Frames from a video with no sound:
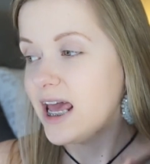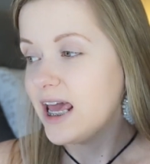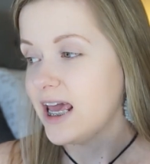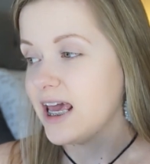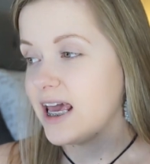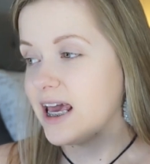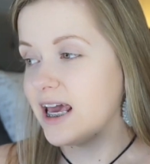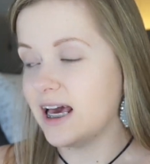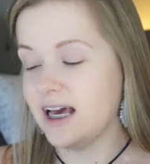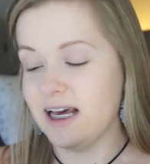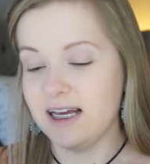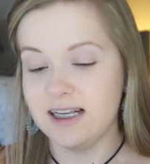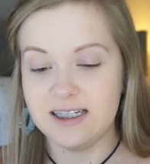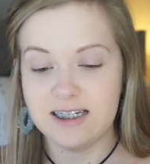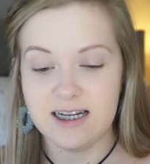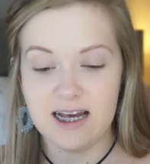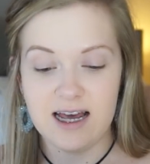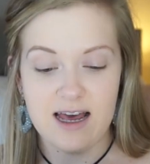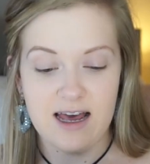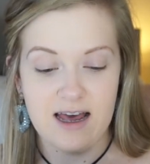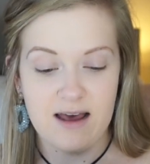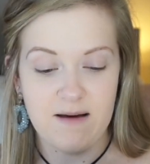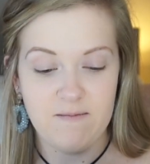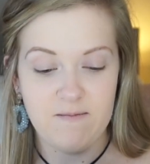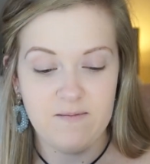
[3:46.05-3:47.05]
And
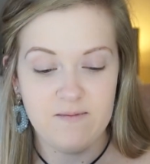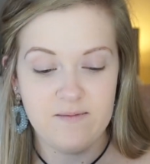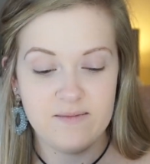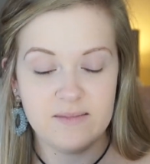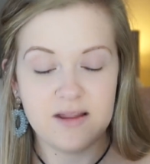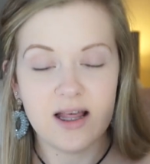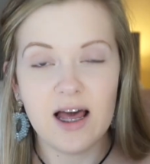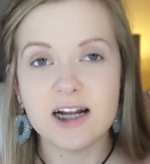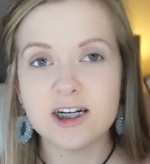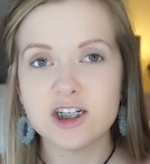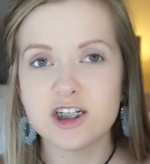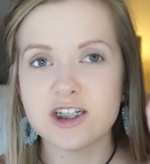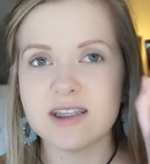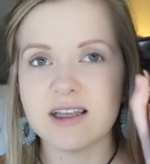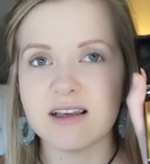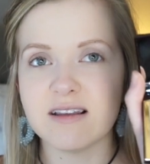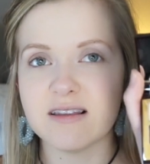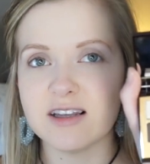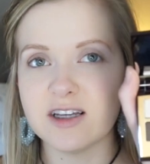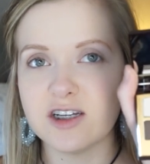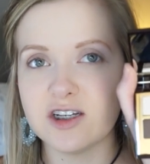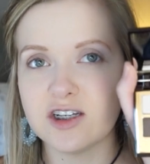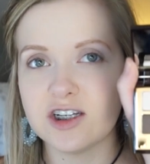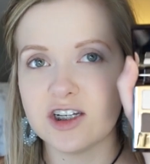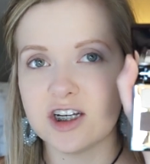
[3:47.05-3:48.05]
I just
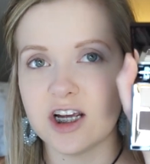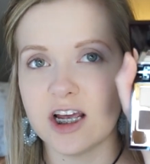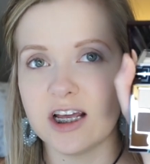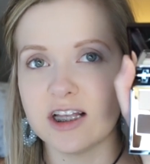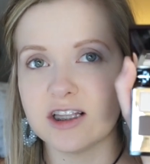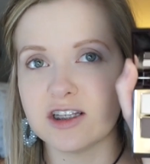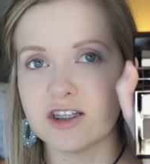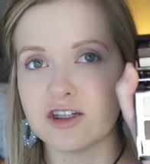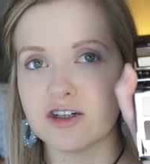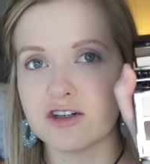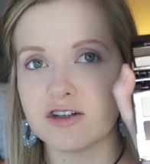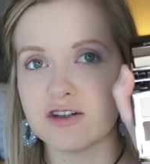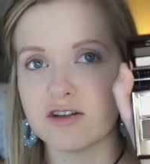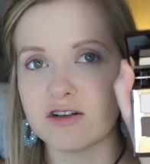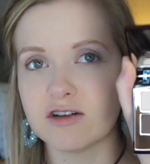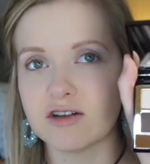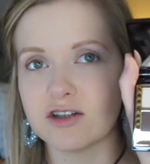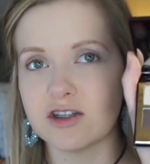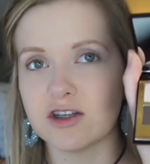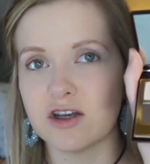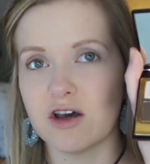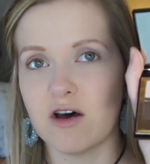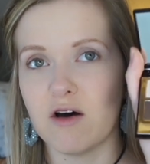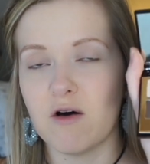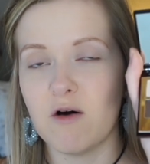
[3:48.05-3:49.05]
think these shades just look
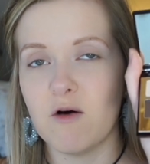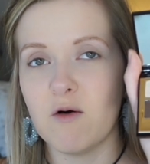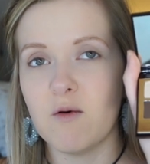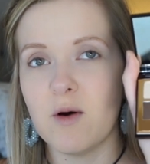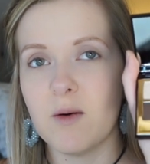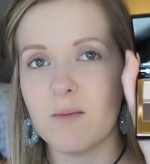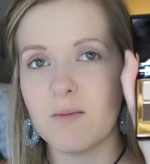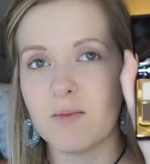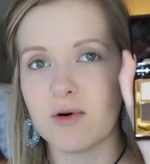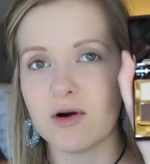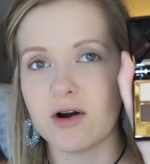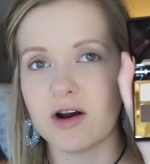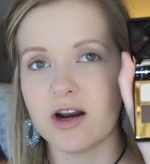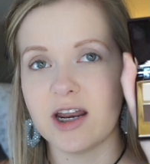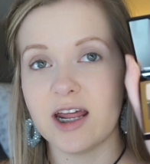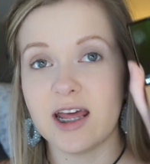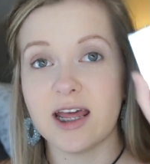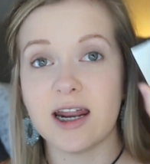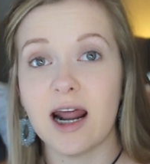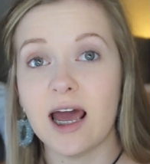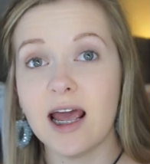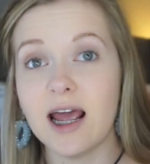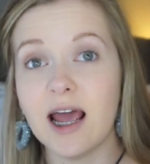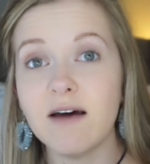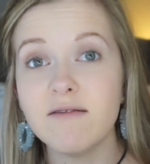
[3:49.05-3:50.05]
so pretty.
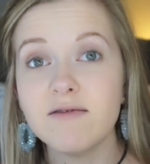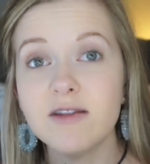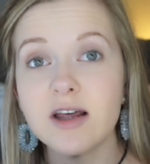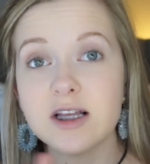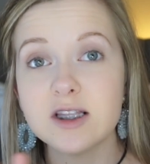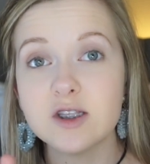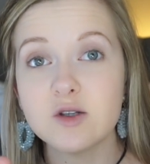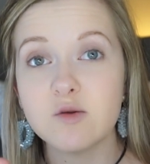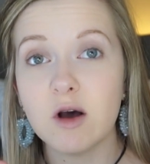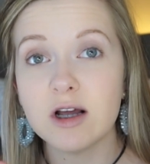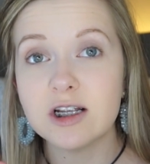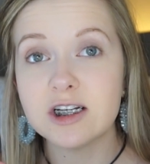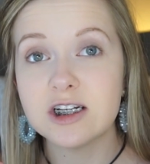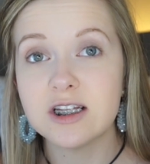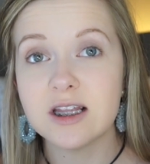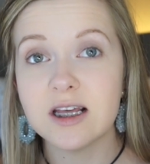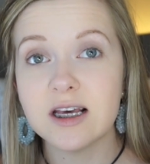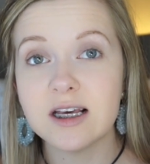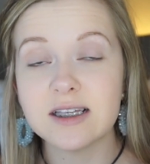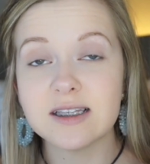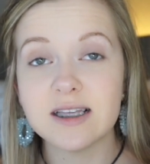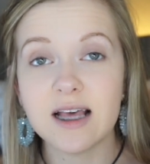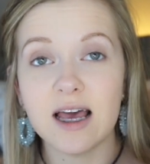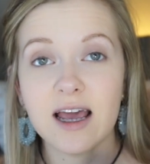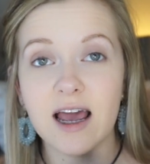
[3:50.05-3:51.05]
And I have not swatched
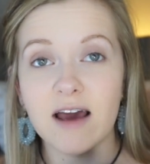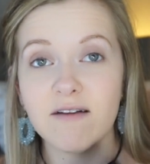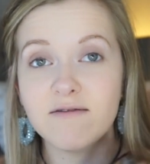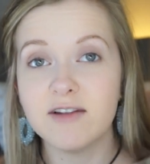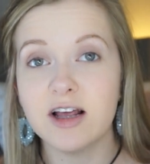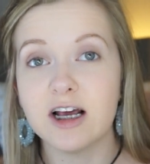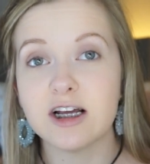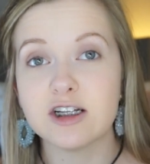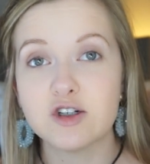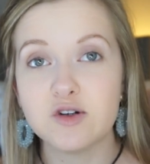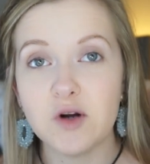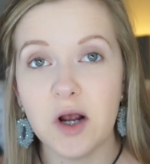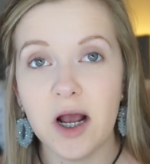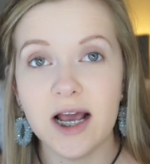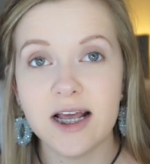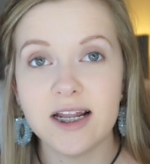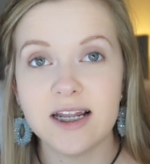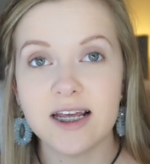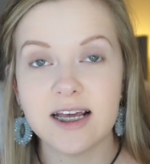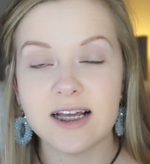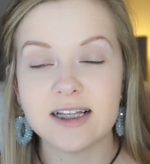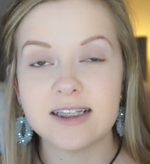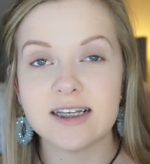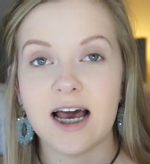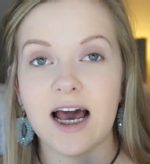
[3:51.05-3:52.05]
this. I have not
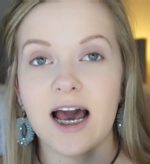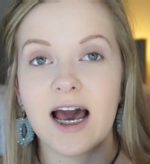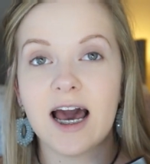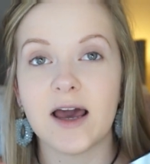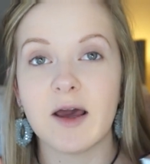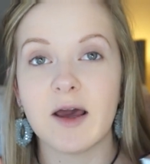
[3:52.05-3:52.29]
tried it.